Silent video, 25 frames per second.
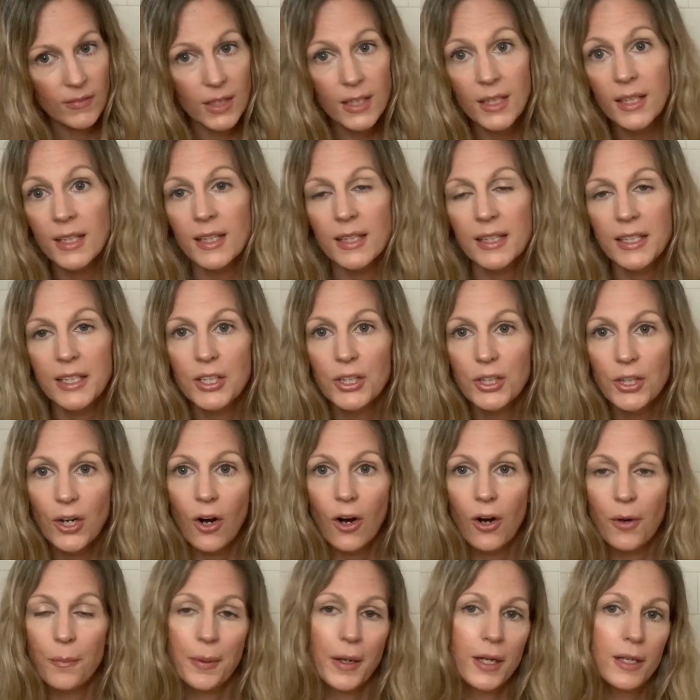And here
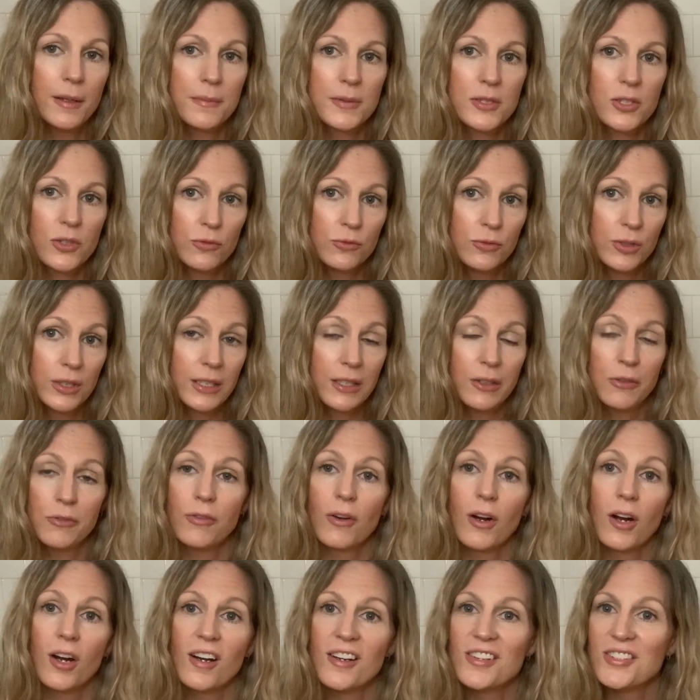our pipes are really
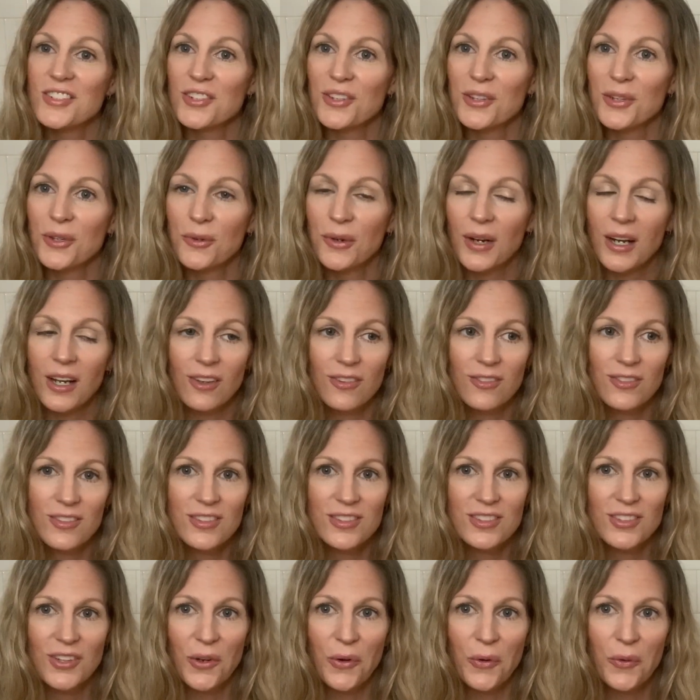far under the ground,
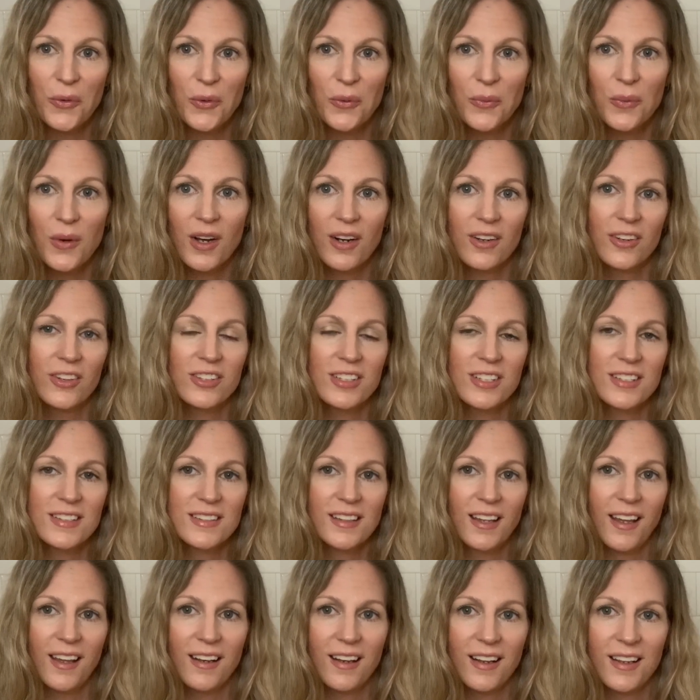so the water does
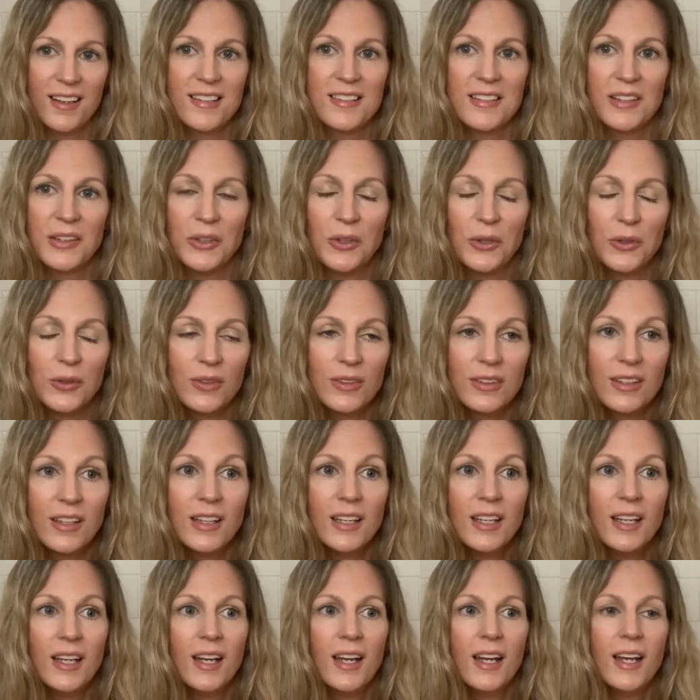get nice and cold.
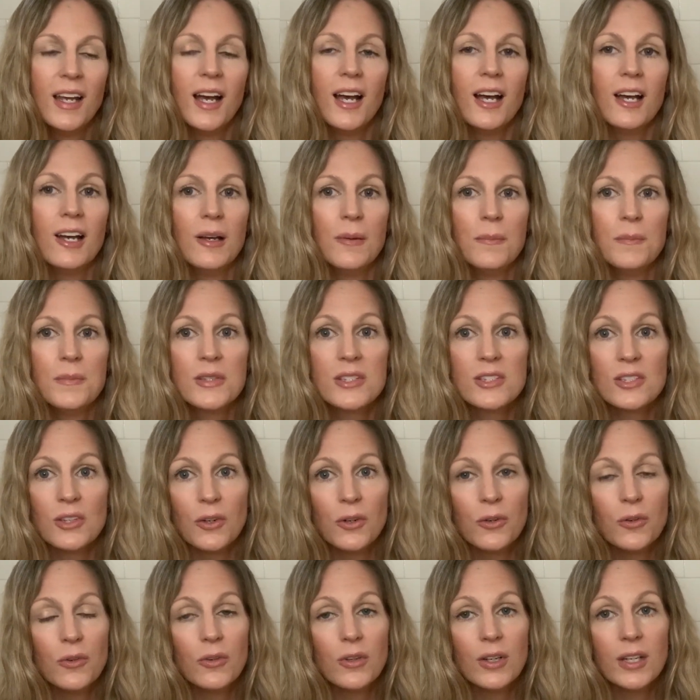
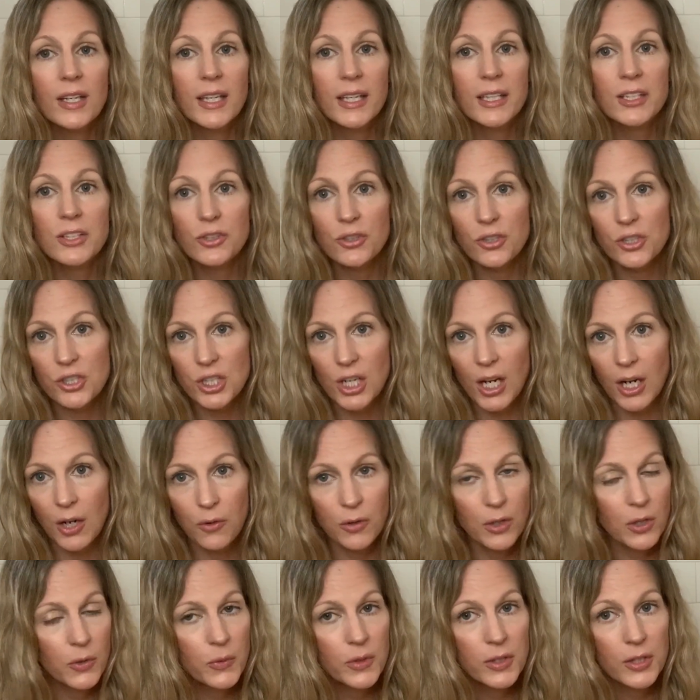So end your
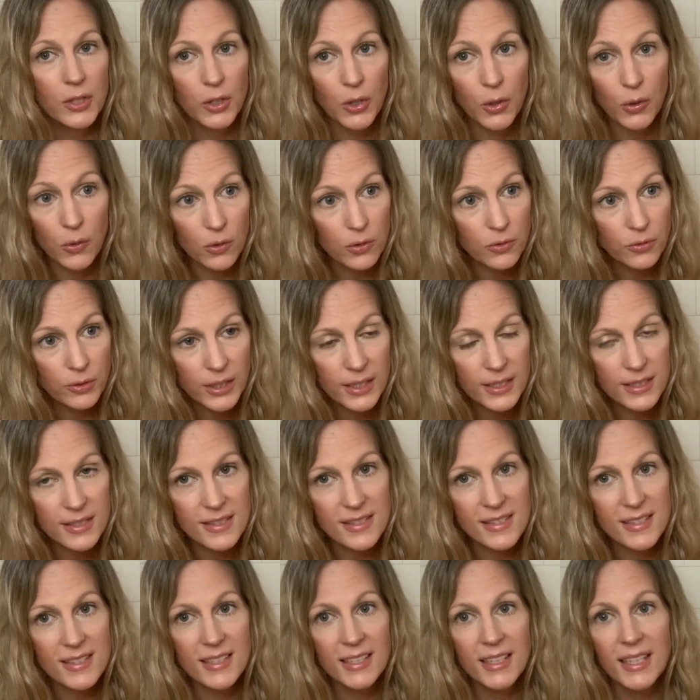shower with a cold
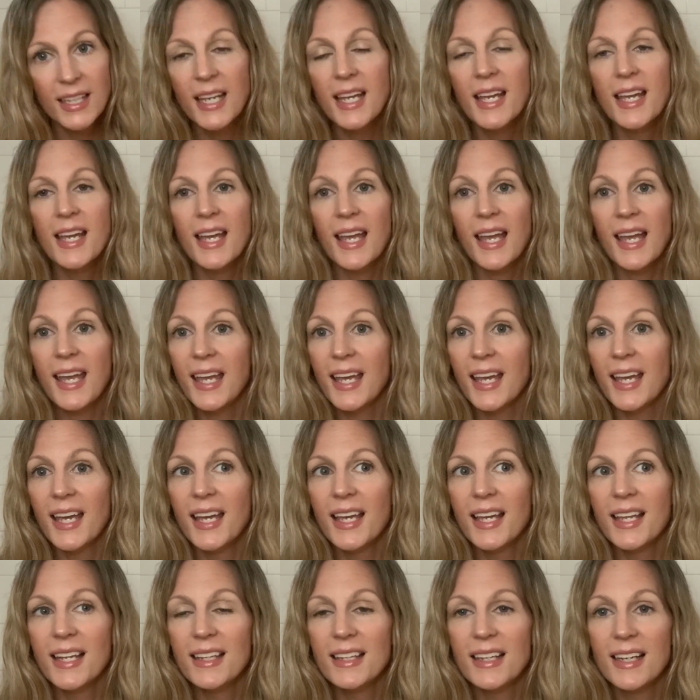rinse,
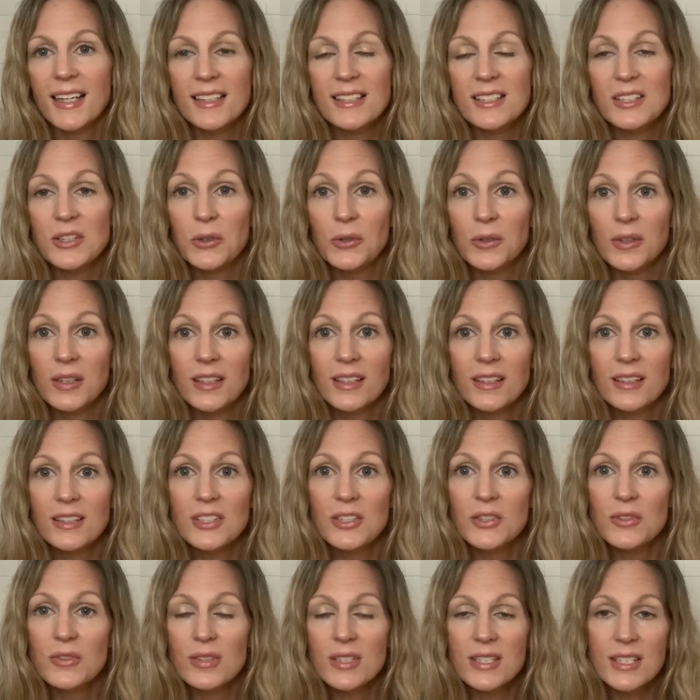and that's going
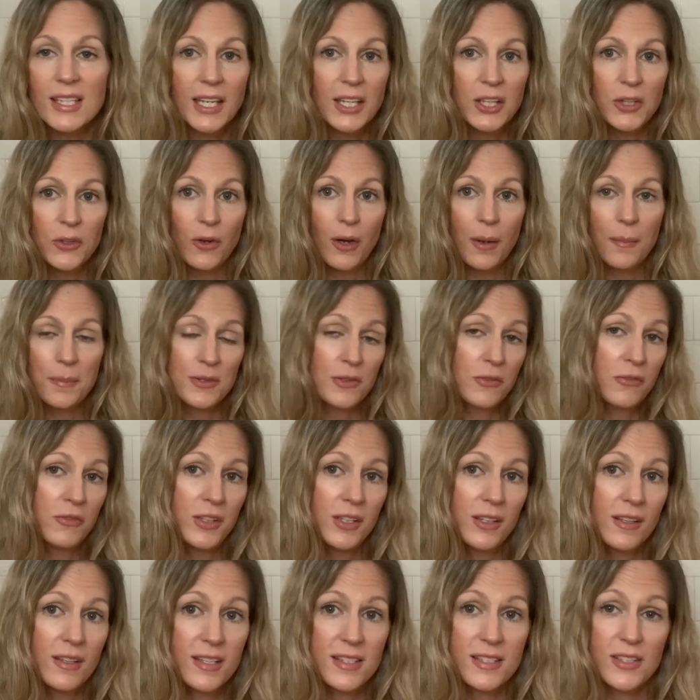to set you up to
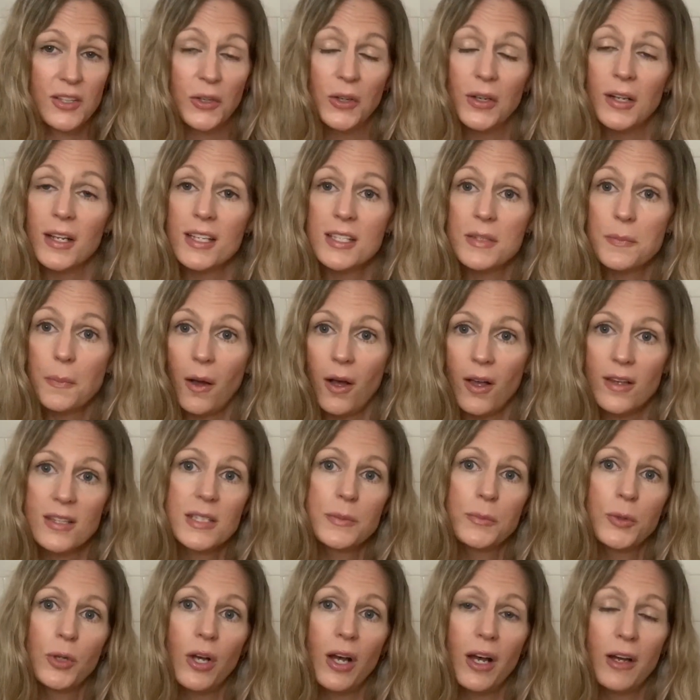feel as good as
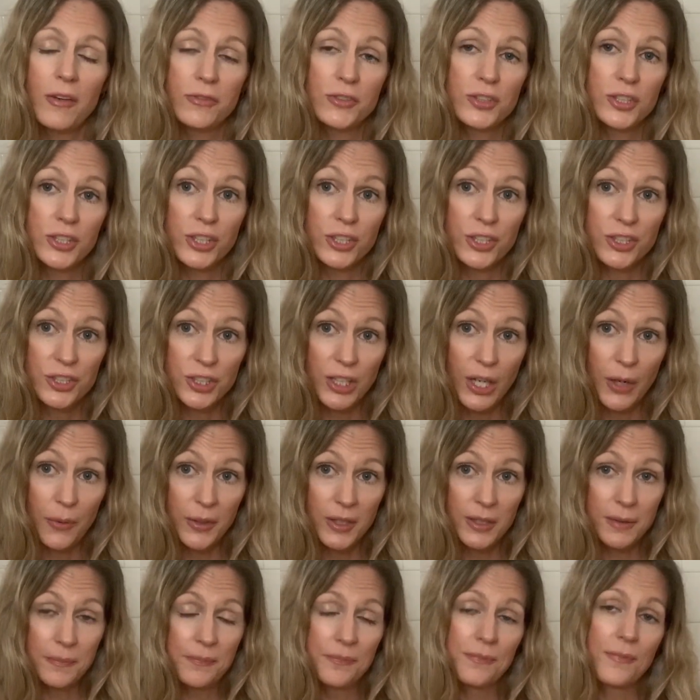possible after your
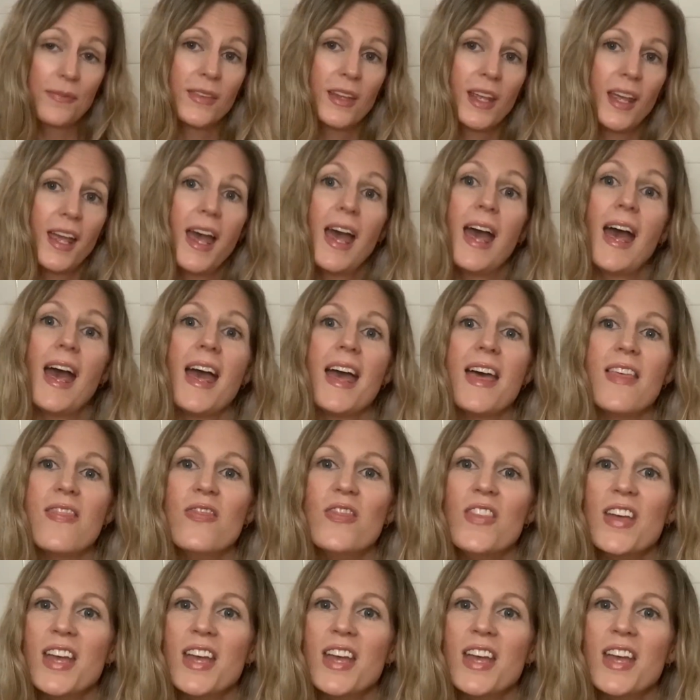shower. And